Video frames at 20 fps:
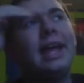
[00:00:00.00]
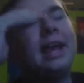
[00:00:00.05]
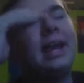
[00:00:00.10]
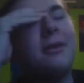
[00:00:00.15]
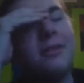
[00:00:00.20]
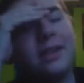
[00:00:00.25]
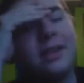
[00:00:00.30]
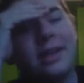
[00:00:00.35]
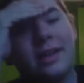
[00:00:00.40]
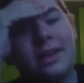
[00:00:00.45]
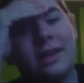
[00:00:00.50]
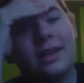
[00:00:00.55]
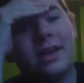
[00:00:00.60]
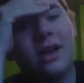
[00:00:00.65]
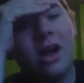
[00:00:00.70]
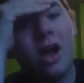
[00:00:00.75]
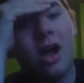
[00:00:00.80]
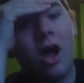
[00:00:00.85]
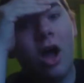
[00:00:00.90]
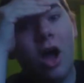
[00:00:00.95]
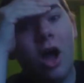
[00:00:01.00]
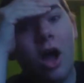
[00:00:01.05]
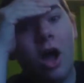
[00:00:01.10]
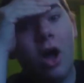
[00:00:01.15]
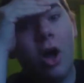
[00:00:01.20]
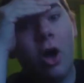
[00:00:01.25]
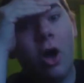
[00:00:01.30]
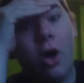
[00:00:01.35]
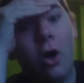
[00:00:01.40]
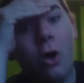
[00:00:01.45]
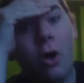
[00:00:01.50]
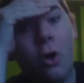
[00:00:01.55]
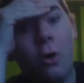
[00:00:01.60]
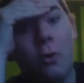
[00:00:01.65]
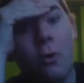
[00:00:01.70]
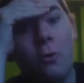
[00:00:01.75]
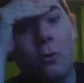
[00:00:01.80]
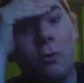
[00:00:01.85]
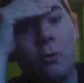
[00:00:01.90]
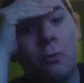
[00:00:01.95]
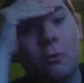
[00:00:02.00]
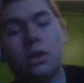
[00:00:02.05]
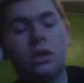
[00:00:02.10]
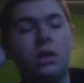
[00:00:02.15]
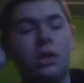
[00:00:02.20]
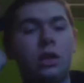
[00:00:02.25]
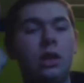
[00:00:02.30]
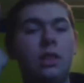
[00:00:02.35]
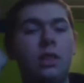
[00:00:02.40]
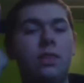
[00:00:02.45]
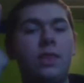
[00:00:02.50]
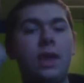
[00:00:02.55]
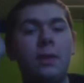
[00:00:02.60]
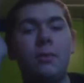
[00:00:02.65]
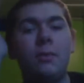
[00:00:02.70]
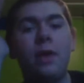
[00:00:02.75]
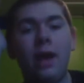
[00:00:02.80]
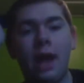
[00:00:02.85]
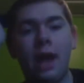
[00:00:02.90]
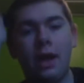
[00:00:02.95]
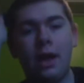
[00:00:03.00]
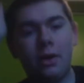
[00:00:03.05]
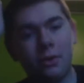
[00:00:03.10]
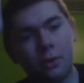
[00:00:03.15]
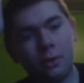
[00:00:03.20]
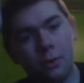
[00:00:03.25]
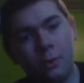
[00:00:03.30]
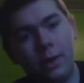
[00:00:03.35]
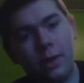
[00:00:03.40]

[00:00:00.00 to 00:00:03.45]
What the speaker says: and I was like, oh, they went out of their